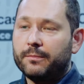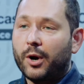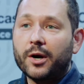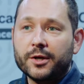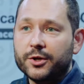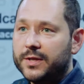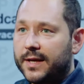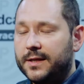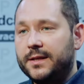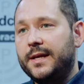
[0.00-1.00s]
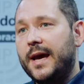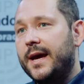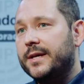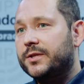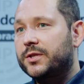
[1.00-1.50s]
partners like
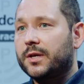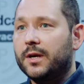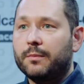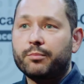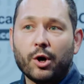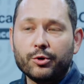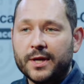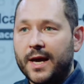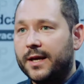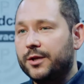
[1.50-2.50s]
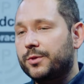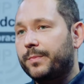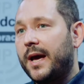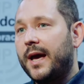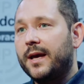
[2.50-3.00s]
DTS, ProTech in
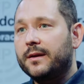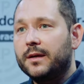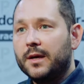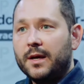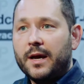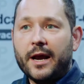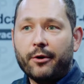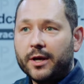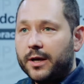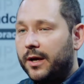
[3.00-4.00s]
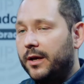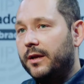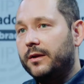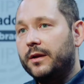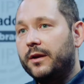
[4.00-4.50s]
Japan, ARRI
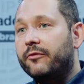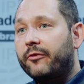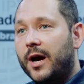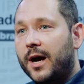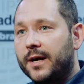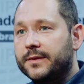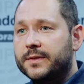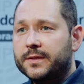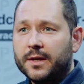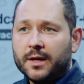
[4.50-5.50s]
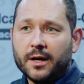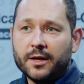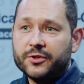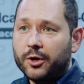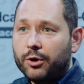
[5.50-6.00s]
in France,
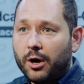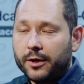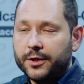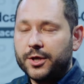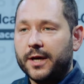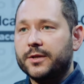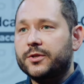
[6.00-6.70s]
SOCONG in China.